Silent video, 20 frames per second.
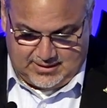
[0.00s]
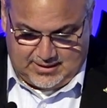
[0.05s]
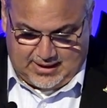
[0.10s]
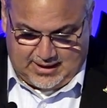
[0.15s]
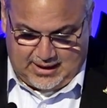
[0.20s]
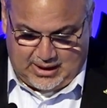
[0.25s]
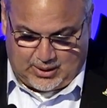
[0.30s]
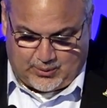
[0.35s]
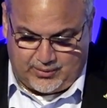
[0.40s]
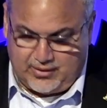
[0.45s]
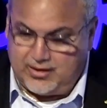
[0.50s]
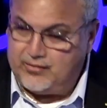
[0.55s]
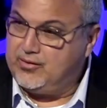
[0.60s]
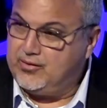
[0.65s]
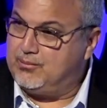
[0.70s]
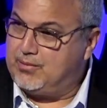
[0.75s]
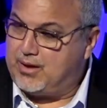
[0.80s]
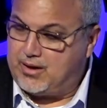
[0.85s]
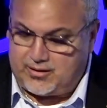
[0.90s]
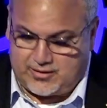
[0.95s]
Equally
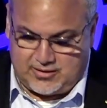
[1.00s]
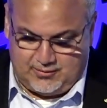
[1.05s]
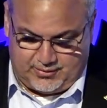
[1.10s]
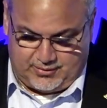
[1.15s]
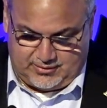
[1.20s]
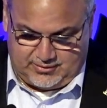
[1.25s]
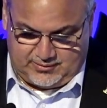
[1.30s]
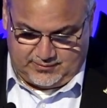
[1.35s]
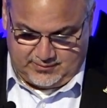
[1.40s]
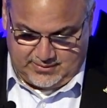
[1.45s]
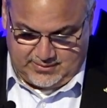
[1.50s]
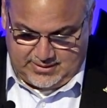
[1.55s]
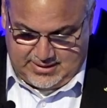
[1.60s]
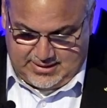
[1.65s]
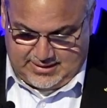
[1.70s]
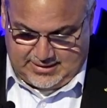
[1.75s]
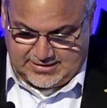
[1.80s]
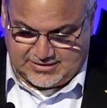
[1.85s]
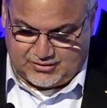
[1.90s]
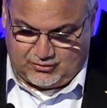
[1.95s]
remarkable
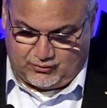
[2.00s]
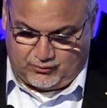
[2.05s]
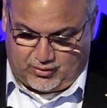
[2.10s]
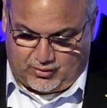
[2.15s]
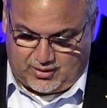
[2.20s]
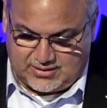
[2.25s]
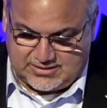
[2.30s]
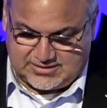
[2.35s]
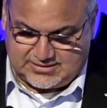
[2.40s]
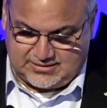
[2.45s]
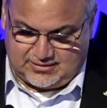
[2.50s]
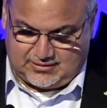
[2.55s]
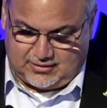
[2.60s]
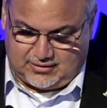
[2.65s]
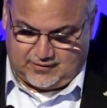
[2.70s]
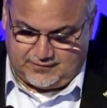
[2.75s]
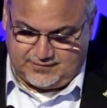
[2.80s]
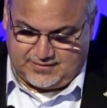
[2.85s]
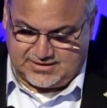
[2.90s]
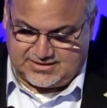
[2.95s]
is the roster
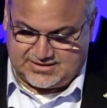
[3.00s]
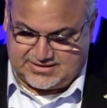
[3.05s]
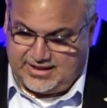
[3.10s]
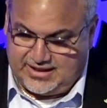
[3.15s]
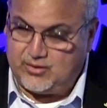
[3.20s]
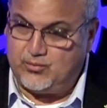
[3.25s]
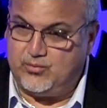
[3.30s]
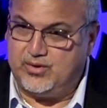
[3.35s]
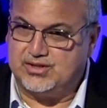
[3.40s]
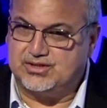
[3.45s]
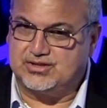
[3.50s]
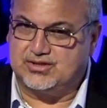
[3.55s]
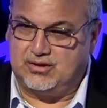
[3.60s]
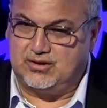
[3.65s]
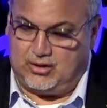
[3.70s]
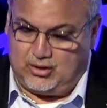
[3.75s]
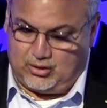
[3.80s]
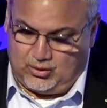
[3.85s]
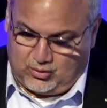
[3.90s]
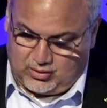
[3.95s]
of distinguished
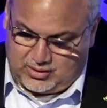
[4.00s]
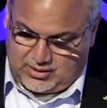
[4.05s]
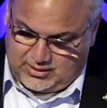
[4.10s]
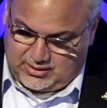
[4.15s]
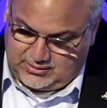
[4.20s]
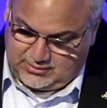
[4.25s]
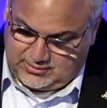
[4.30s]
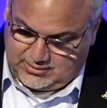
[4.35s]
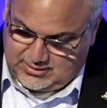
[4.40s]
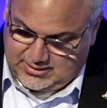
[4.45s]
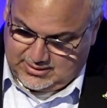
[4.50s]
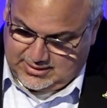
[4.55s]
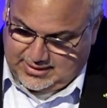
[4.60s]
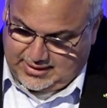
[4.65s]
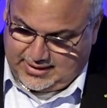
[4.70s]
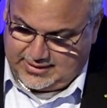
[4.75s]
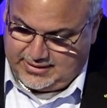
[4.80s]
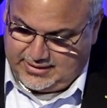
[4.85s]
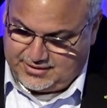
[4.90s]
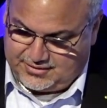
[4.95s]
local
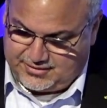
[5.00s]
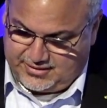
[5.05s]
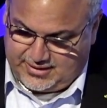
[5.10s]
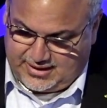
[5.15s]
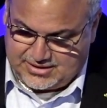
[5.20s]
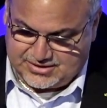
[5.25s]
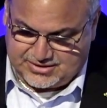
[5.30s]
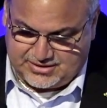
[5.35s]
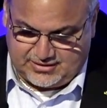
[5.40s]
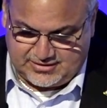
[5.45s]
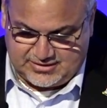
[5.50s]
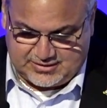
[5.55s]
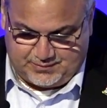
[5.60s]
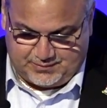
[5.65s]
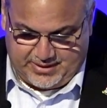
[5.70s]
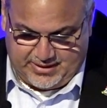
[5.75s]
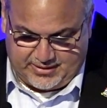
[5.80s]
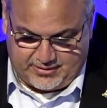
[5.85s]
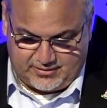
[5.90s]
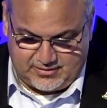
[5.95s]
and international
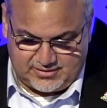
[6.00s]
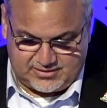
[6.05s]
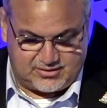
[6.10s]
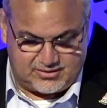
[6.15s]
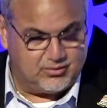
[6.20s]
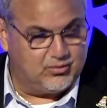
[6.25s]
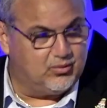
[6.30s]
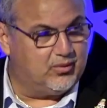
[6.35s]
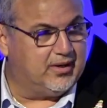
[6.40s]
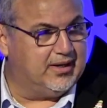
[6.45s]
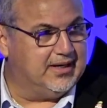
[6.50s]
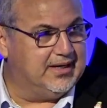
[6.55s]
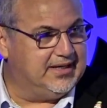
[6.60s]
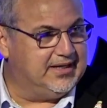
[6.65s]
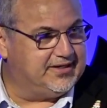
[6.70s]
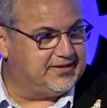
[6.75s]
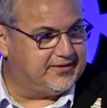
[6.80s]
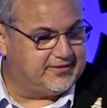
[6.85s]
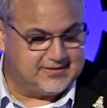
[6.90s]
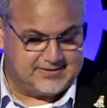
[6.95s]
speakers who are
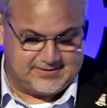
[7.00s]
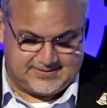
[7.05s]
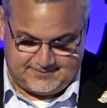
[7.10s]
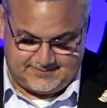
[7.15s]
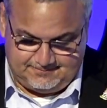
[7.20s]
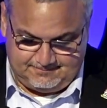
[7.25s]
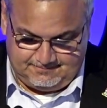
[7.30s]
leaders